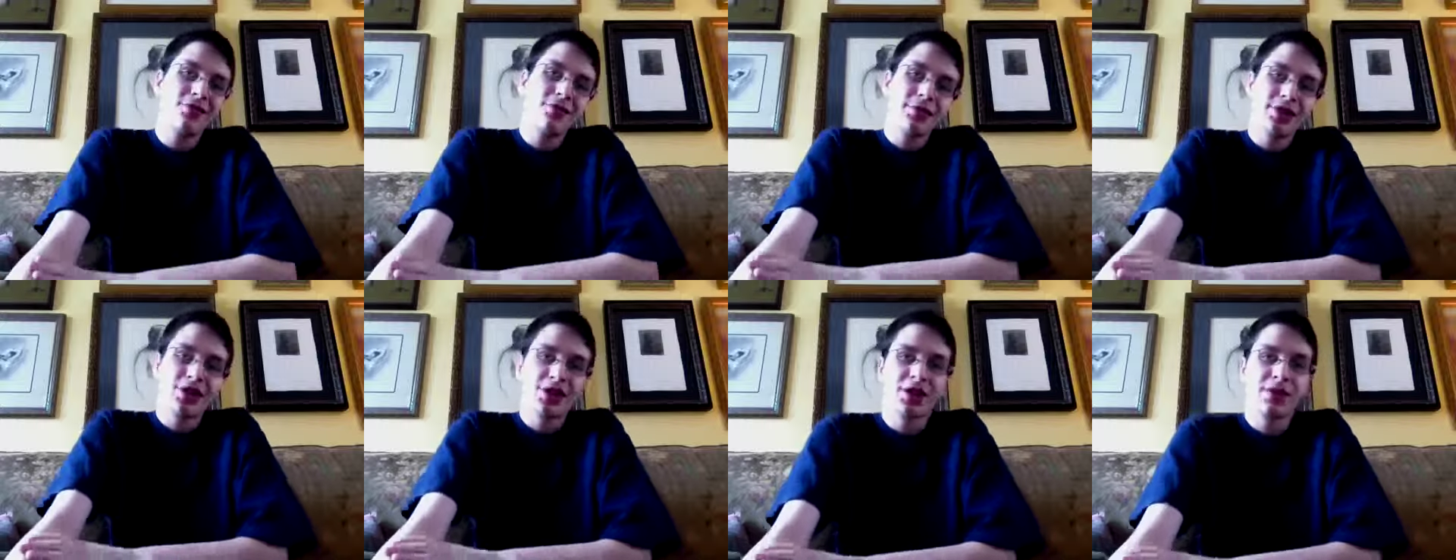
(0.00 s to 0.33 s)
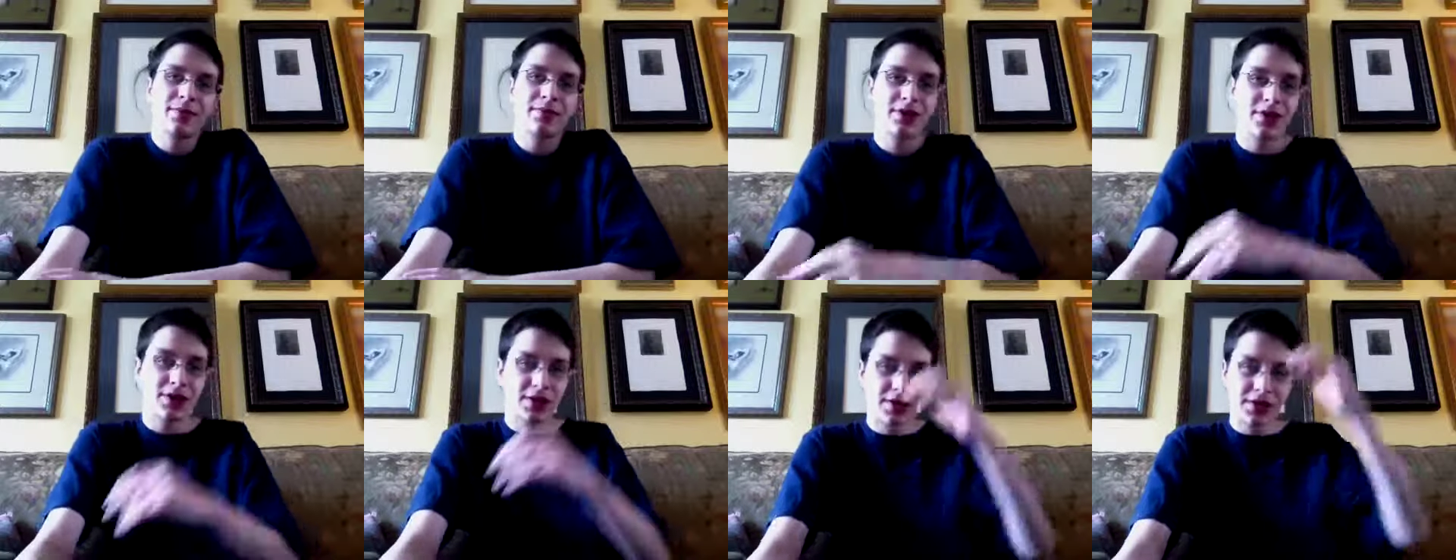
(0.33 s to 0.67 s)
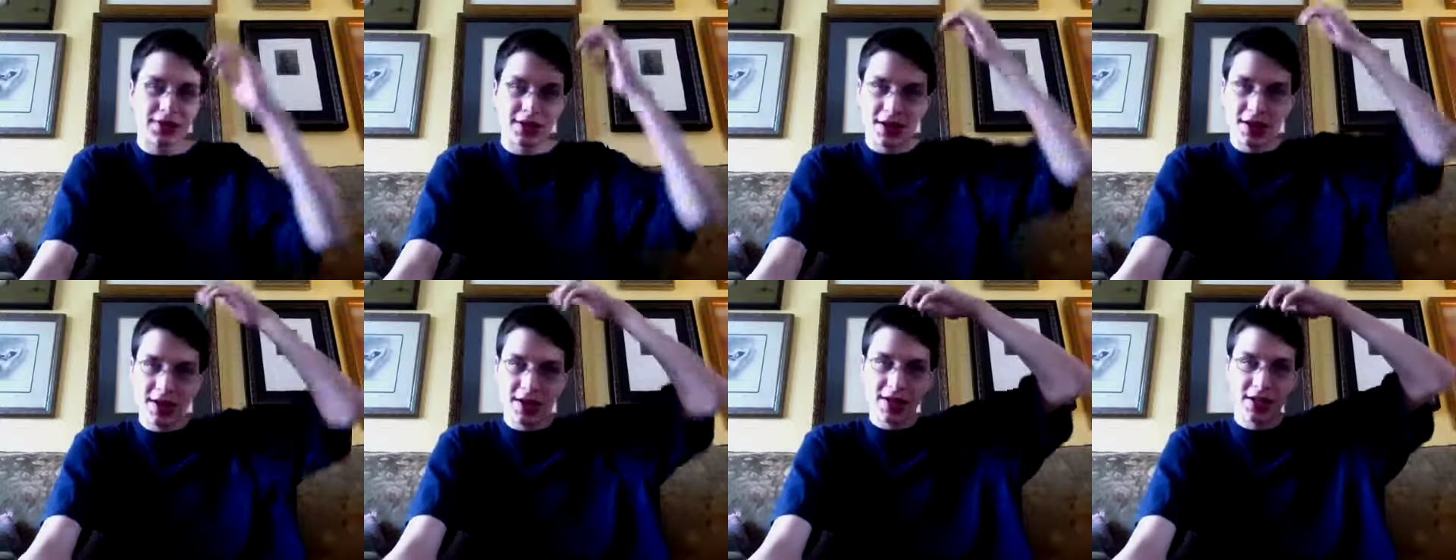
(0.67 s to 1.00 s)
machine
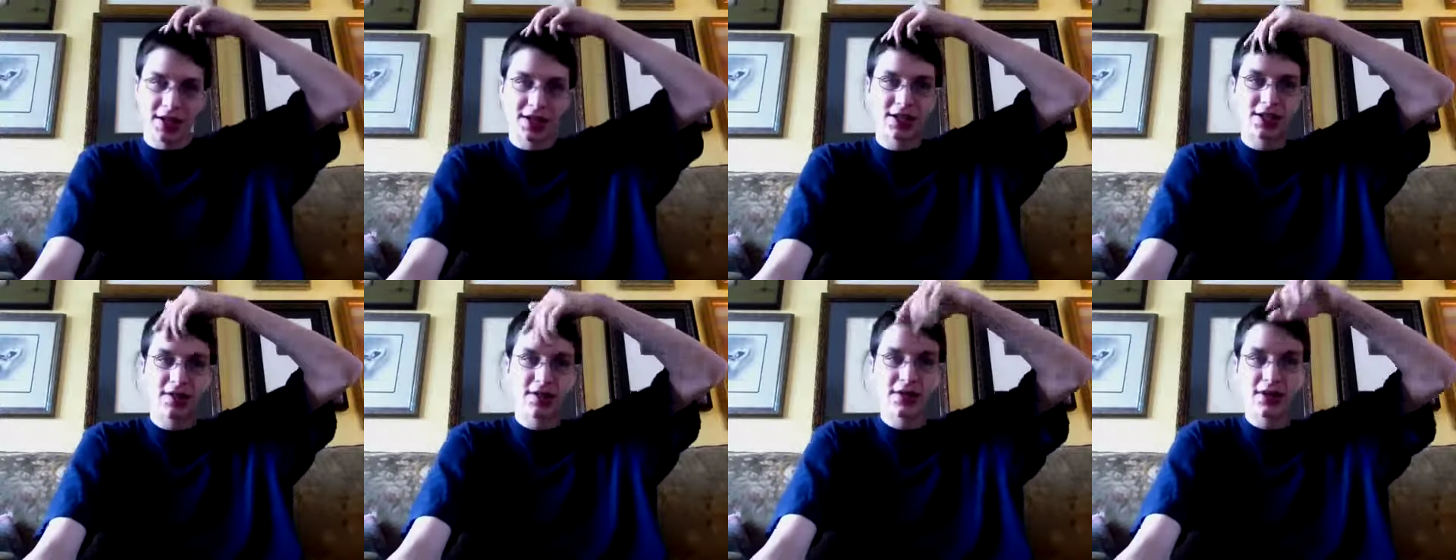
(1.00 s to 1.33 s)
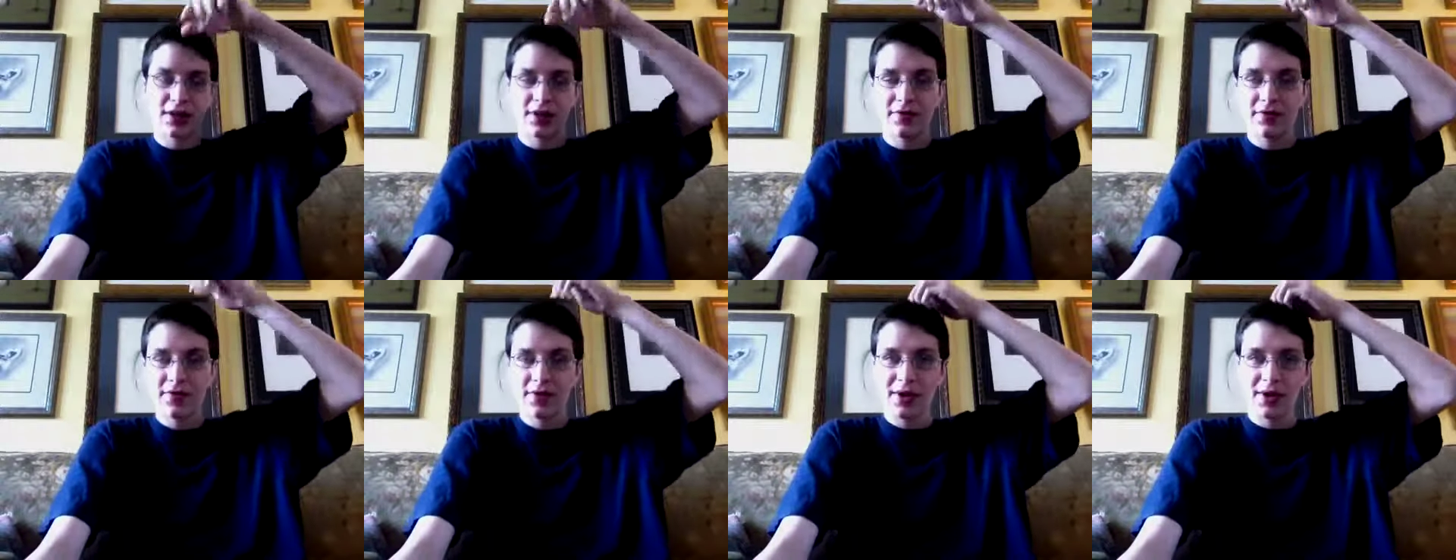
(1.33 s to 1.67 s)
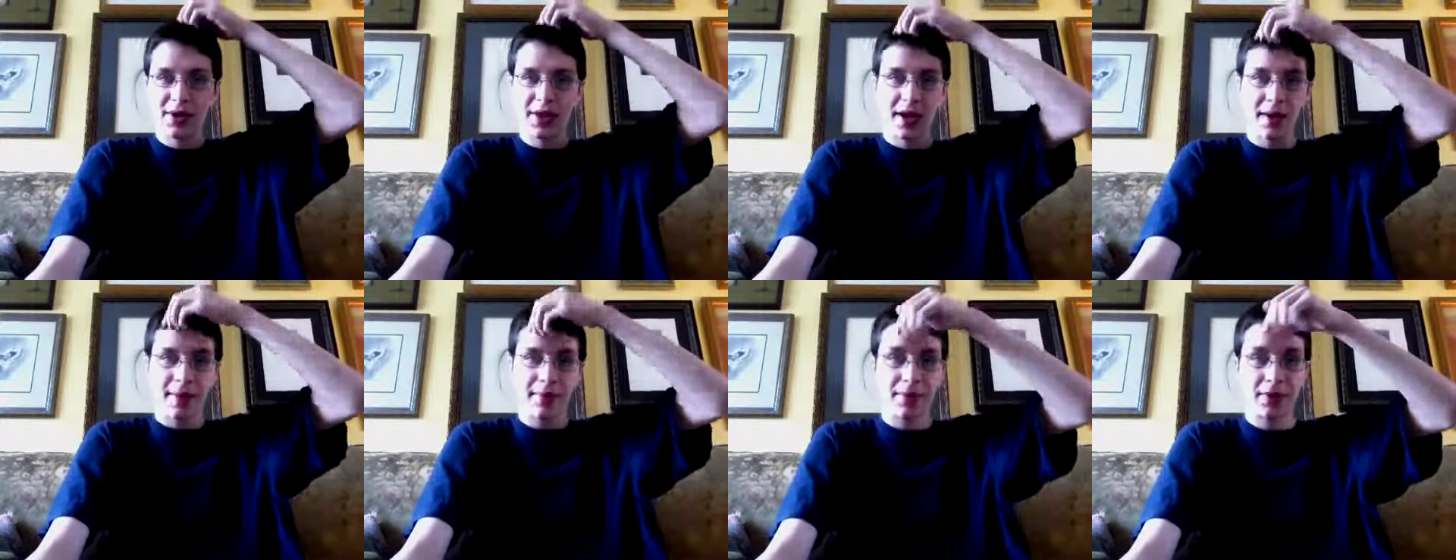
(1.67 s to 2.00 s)
pistols aren't necessarily for
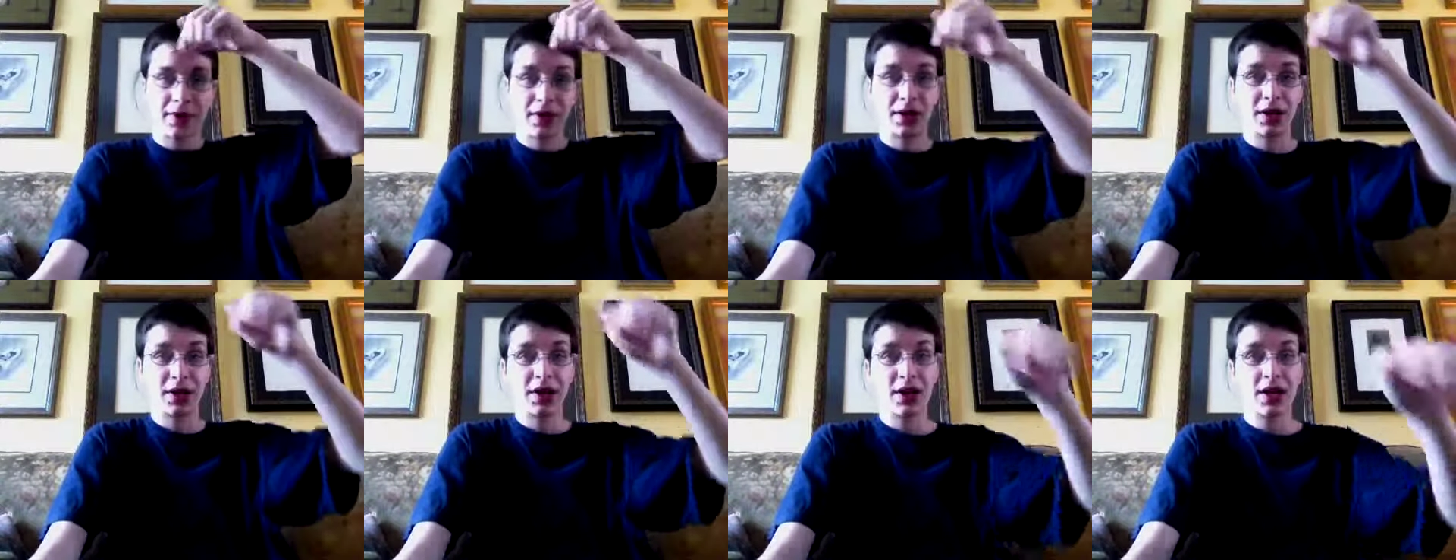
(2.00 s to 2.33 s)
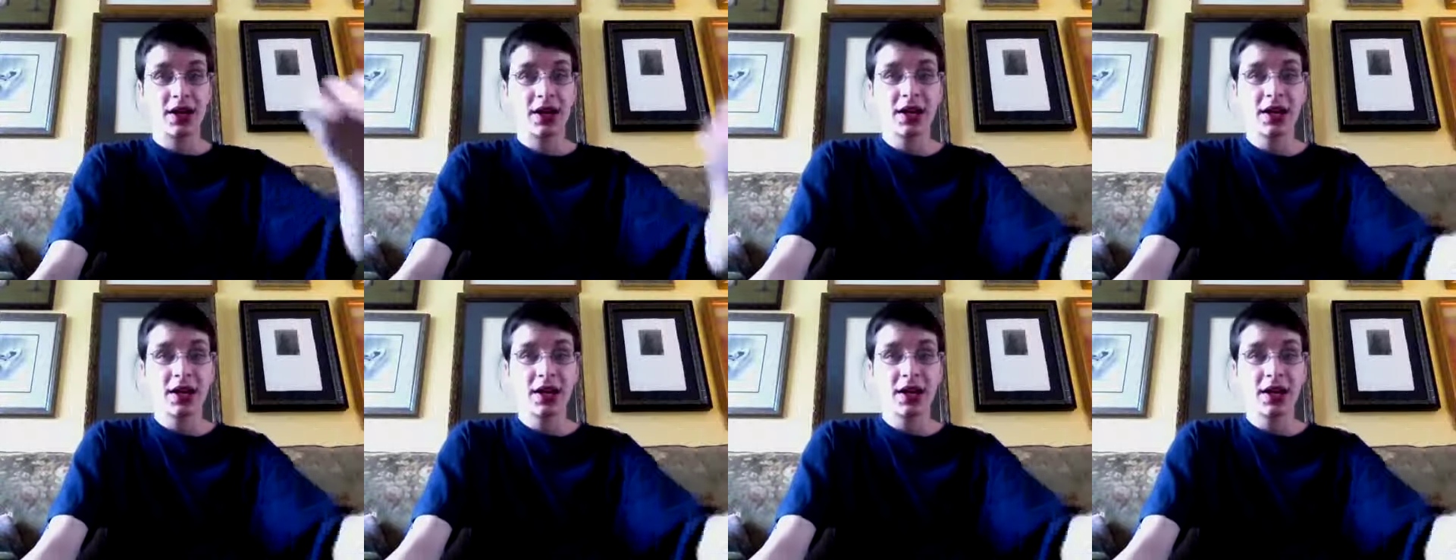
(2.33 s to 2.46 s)
that, but